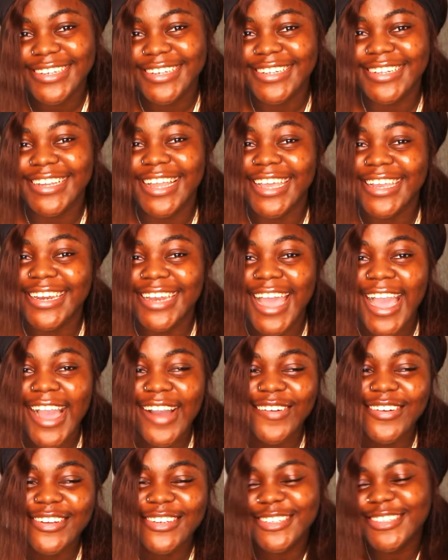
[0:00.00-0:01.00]
Like
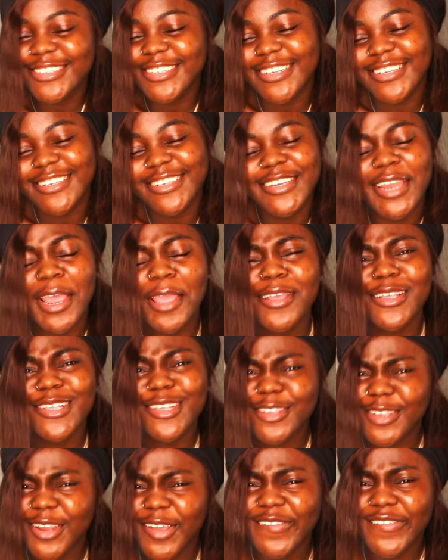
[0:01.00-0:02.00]
now, just so you know, so
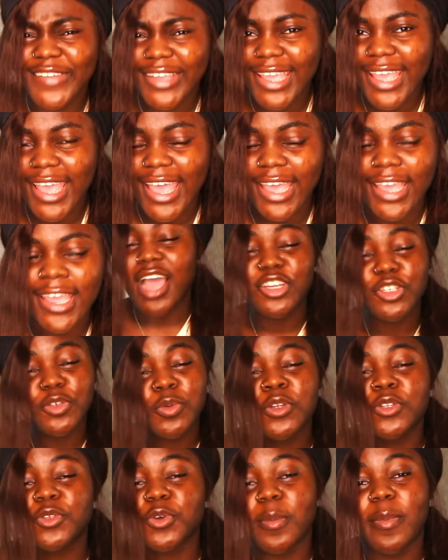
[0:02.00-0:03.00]
you don't forget. I just
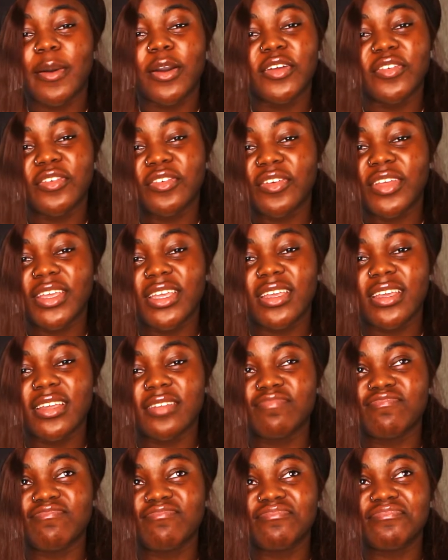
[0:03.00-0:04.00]
want to talk about
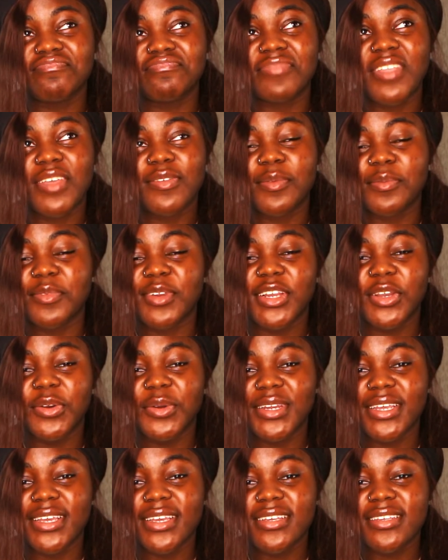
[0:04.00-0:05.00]
overthinking. If I'm really
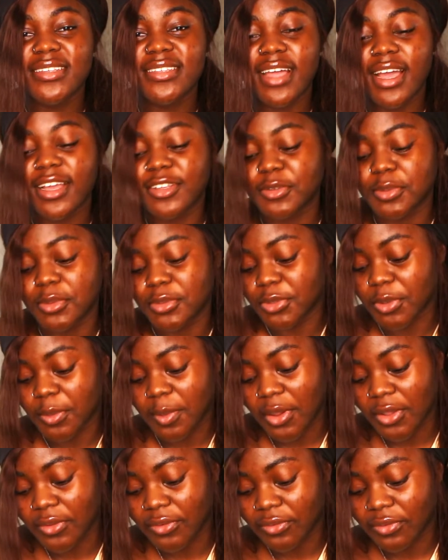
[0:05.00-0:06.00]
honest, I just want to talk
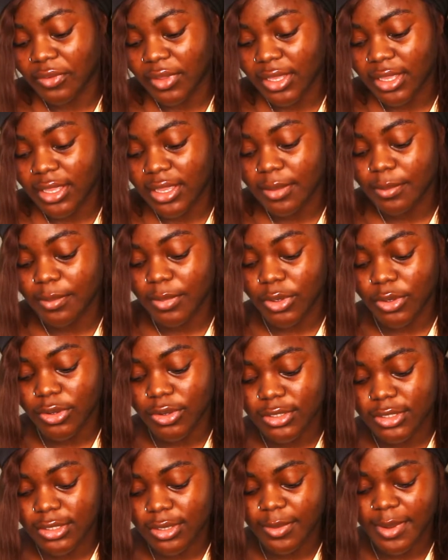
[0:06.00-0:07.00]
about overthinking
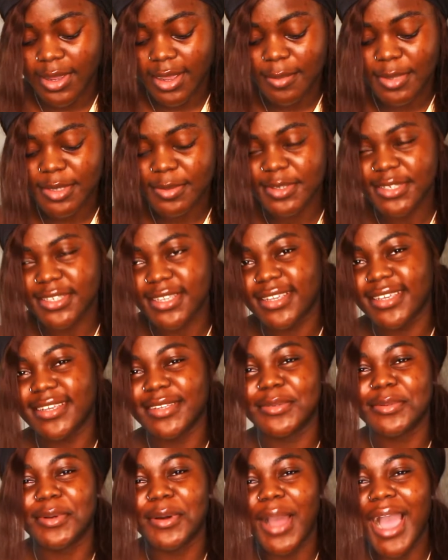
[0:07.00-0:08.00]
because wait, am I supposed to eat
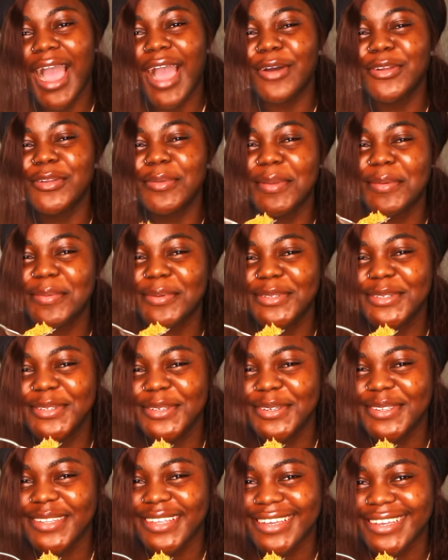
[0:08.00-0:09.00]
as well? How do people
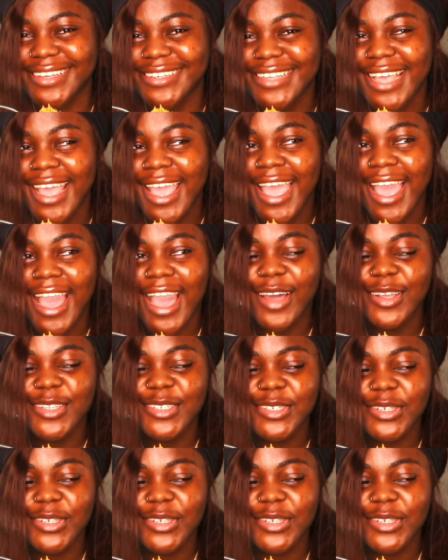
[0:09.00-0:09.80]
do this? How do